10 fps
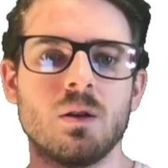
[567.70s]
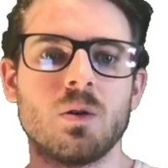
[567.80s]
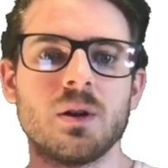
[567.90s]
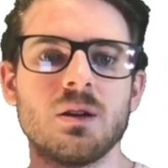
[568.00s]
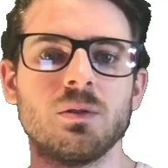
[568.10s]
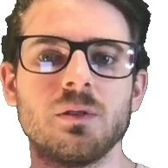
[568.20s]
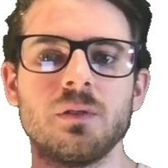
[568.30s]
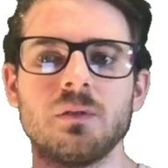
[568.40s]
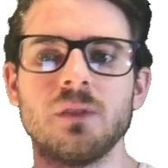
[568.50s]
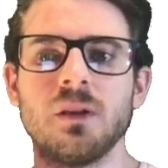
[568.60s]
or equal to
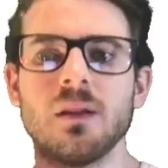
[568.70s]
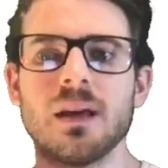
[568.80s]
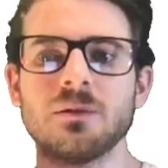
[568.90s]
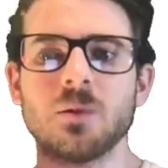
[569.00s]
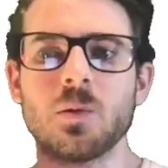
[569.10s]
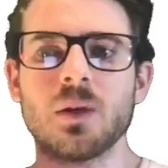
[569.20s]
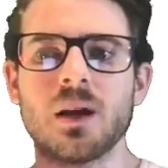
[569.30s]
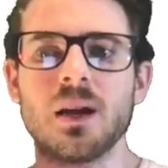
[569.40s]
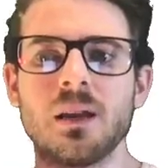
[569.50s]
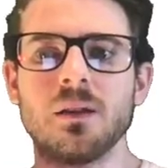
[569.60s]
50, that's when we want to
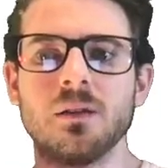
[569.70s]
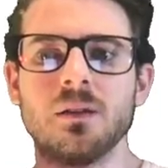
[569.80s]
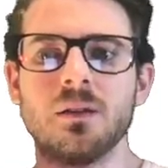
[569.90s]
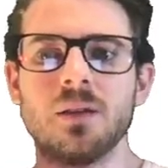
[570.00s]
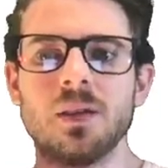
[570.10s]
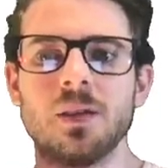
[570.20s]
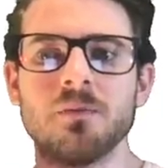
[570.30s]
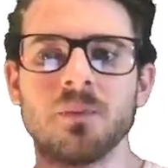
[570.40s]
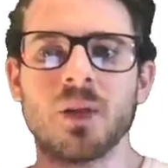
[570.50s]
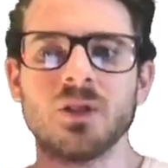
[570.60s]
hide it. Okay.
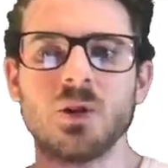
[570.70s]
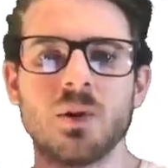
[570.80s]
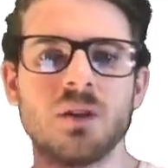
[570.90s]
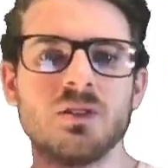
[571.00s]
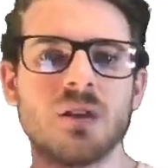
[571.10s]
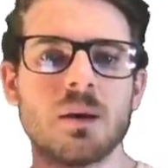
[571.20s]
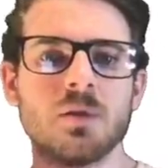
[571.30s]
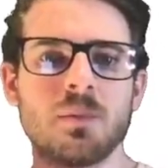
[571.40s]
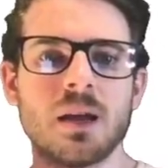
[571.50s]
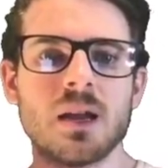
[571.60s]
So when you're at the top of
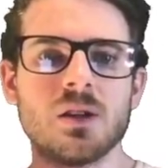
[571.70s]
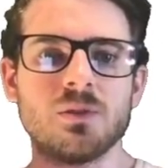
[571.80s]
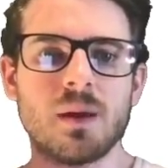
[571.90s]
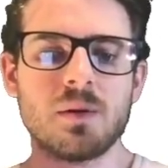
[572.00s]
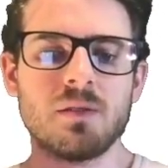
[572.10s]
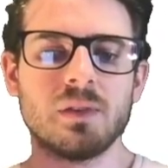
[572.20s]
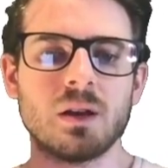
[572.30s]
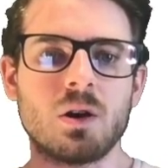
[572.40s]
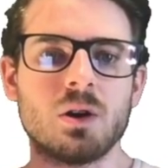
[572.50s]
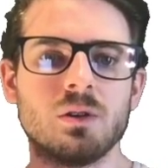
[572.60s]
the page, maybe even like
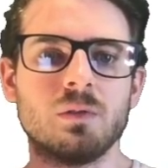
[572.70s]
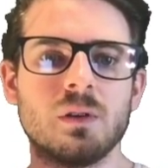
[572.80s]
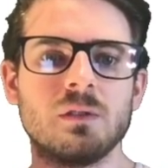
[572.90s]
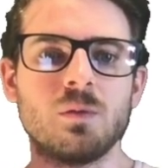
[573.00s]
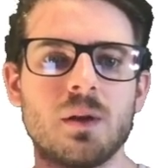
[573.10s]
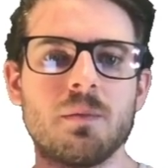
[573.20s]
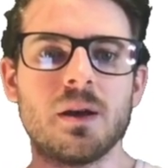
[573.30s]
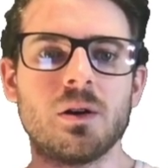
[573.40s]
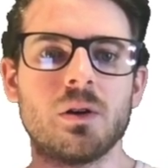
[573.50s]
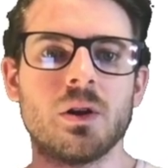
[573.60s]
150 would be a
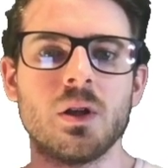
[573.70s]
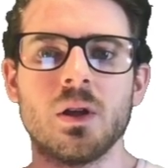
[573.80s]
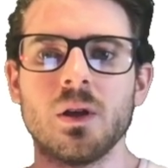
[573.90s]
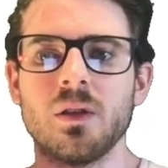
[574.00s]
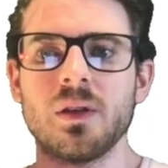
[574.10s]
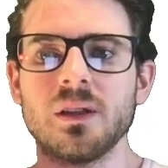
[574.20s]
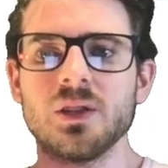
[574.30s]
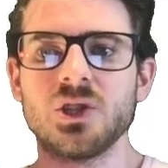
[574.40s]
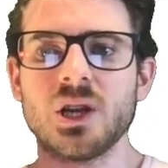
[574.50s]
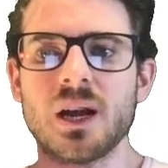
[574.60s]
better thing to
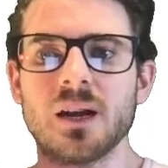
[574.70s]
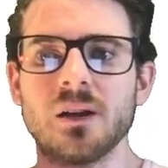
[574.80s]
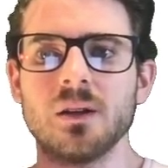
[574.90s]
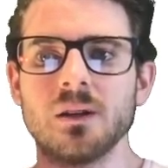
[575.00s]
check.